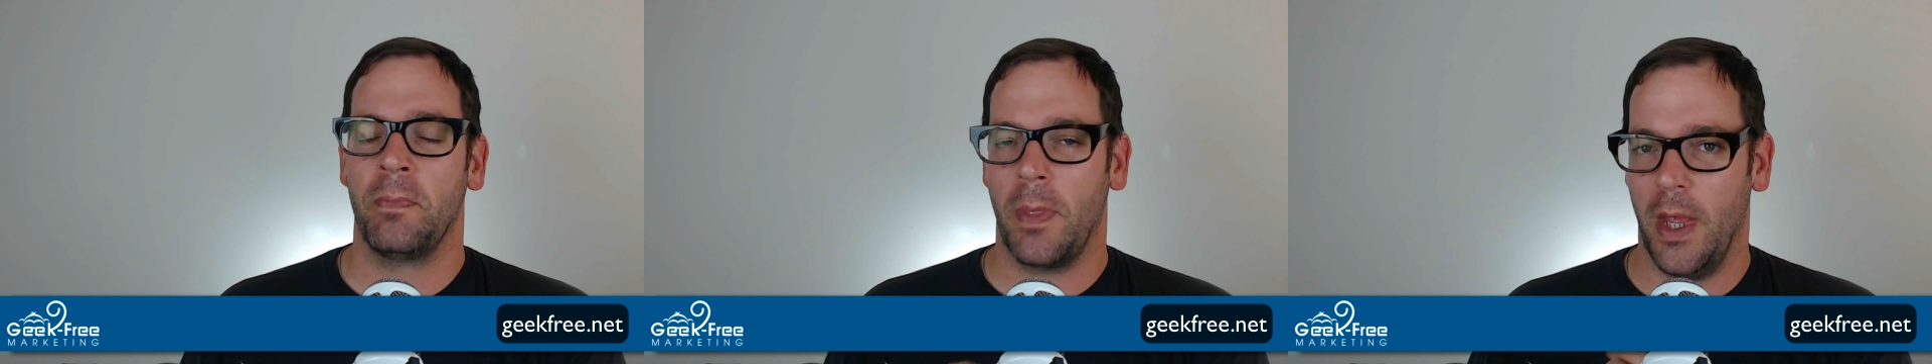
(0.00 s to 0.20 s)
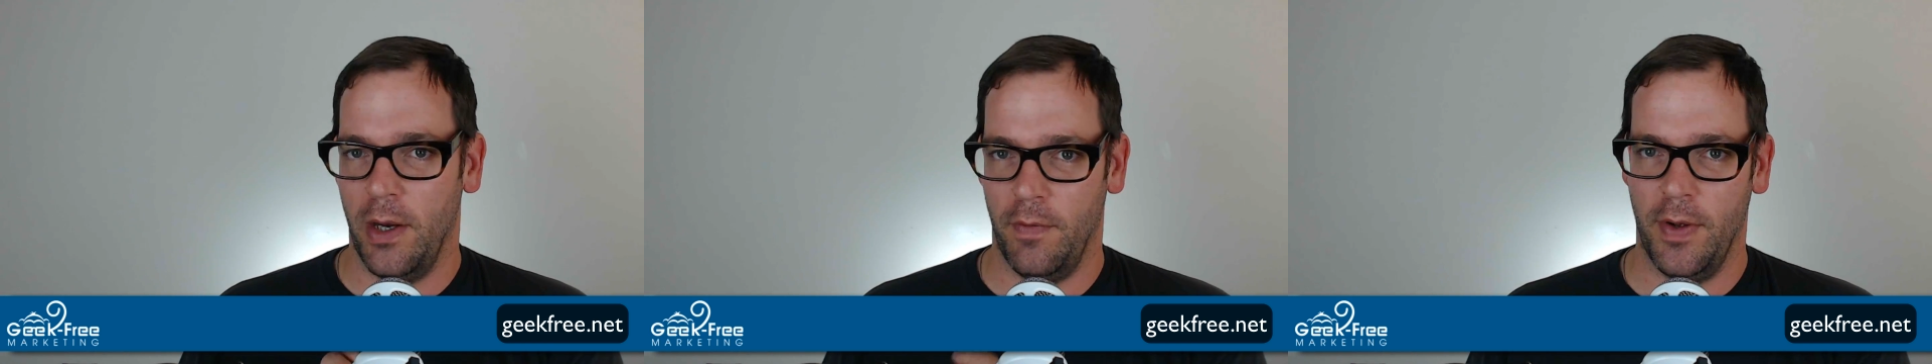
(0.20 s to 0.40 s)

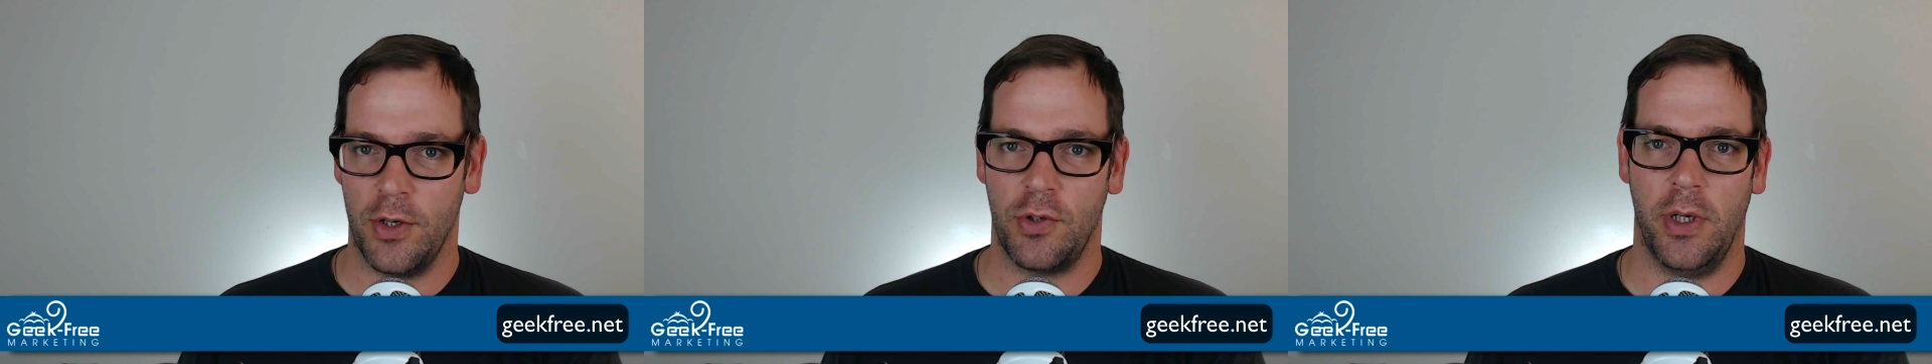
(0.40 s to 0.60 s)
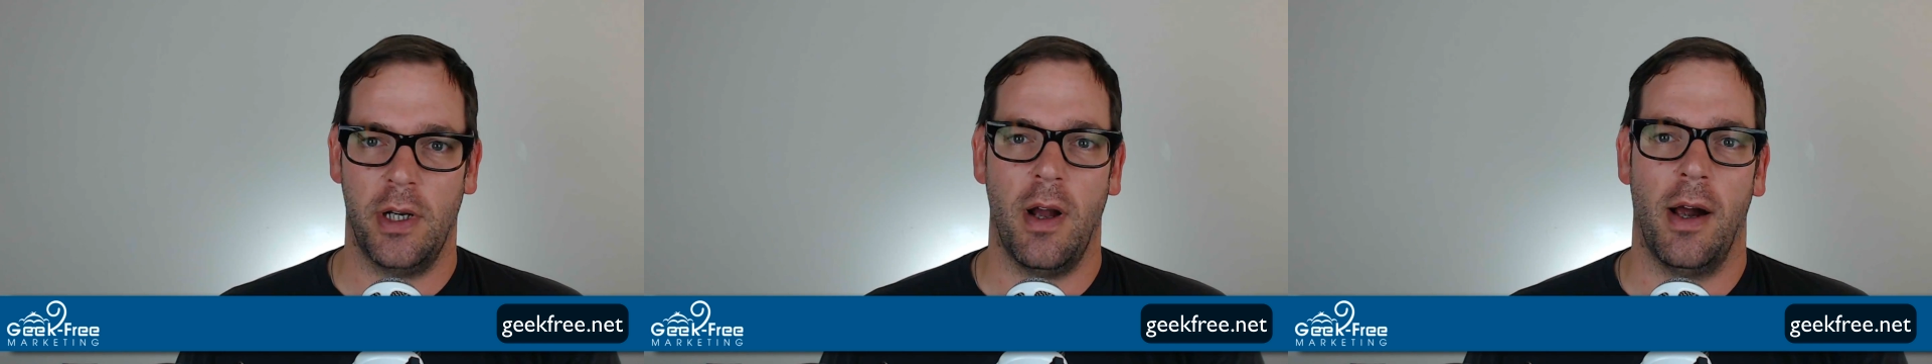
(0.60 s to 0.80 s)
and
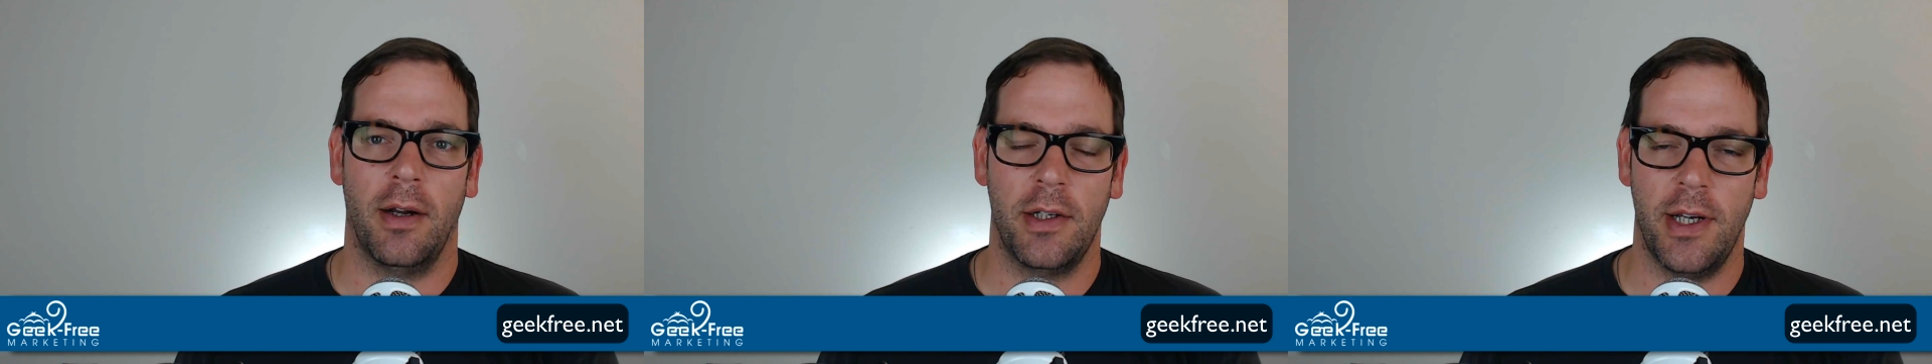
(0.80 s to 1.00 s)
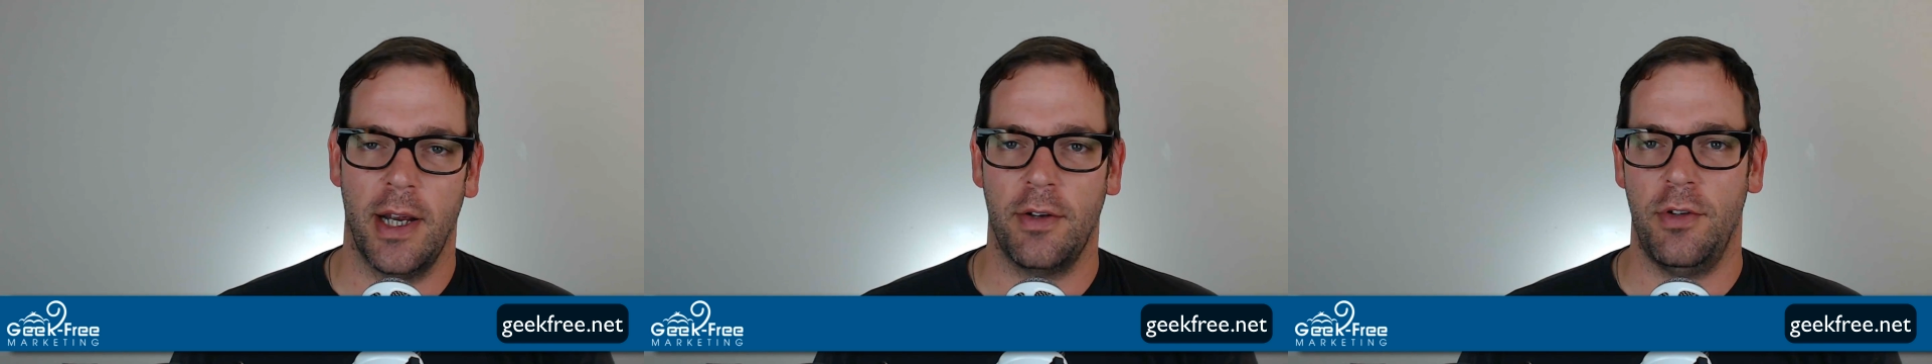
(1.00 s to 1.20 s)
eventually
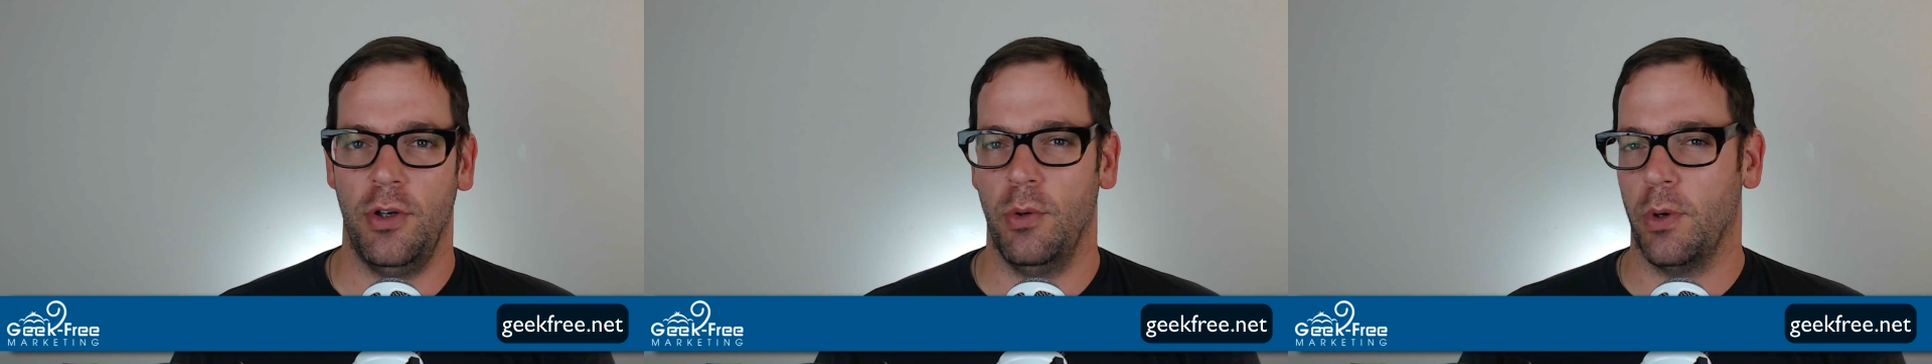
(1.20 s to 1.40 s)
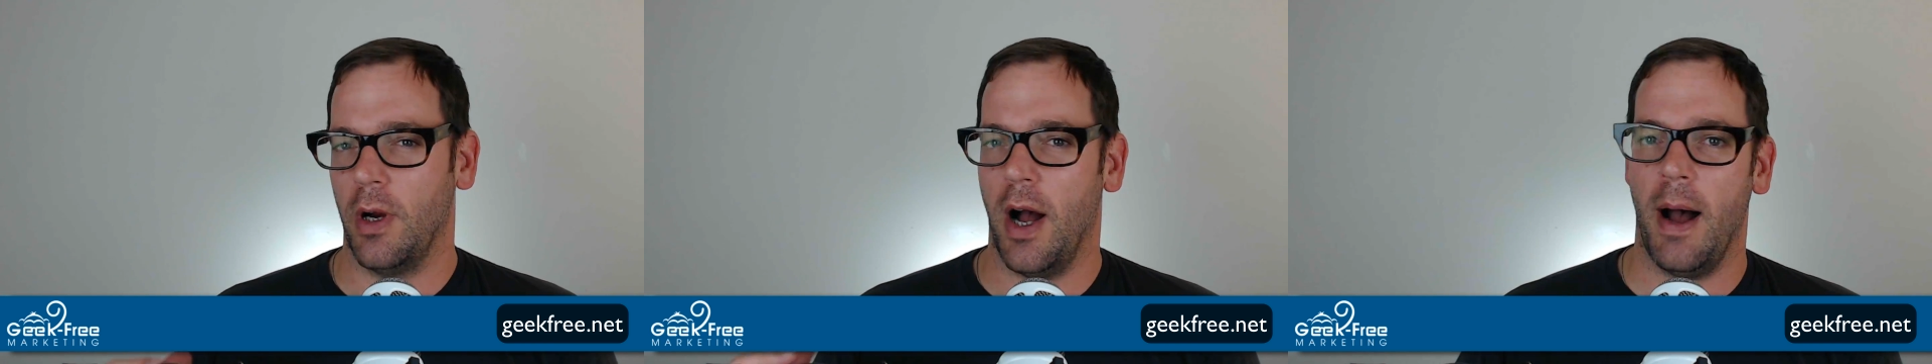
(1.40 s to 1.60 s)
contact
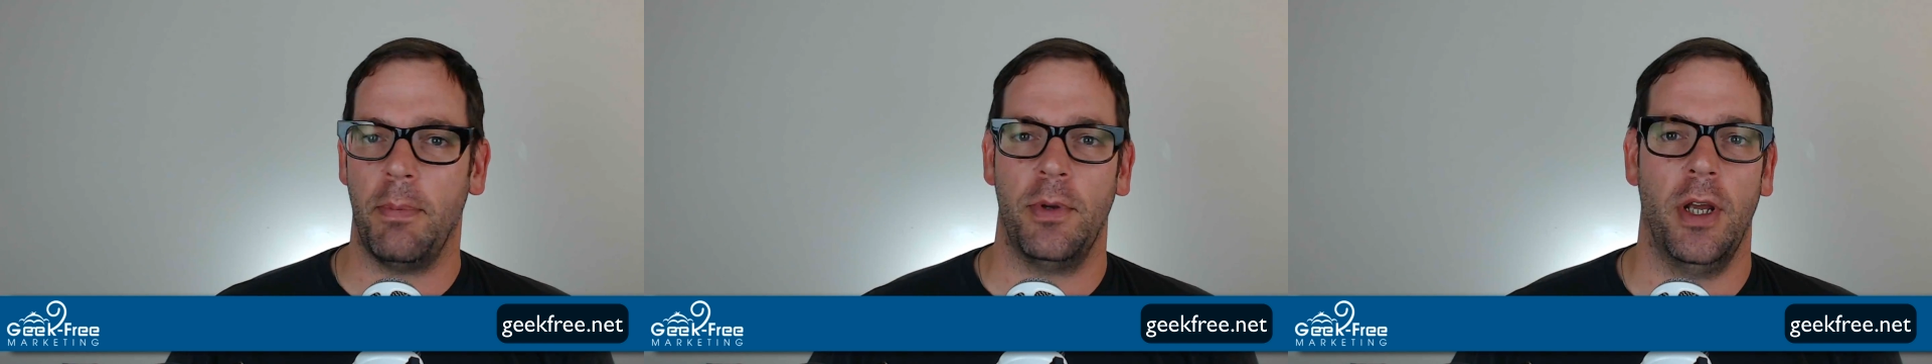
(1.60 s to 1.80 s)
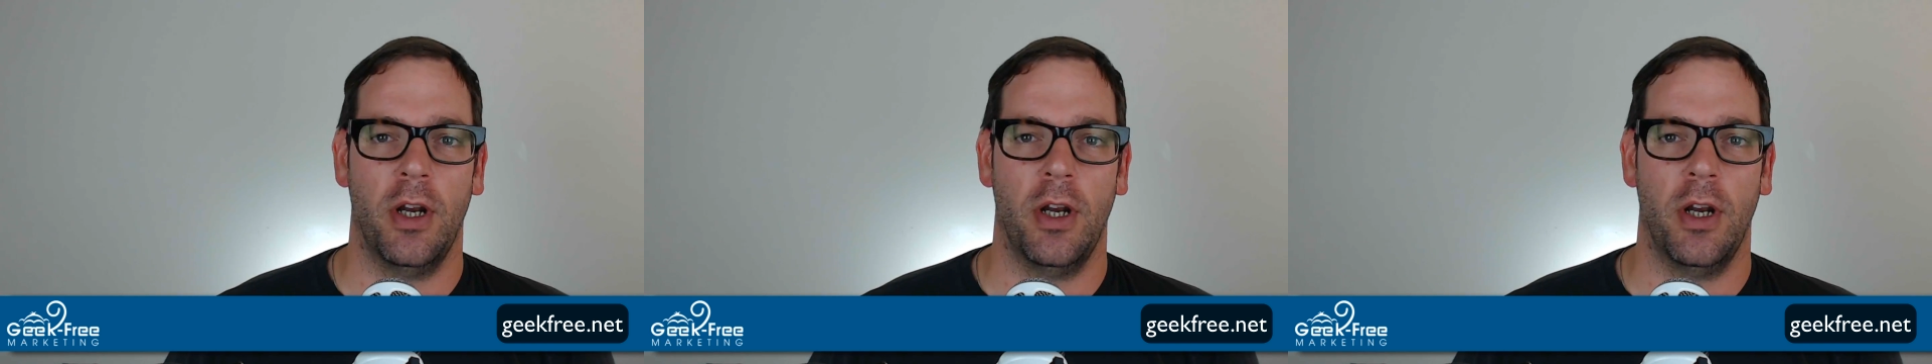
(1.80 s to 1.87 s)
you or opt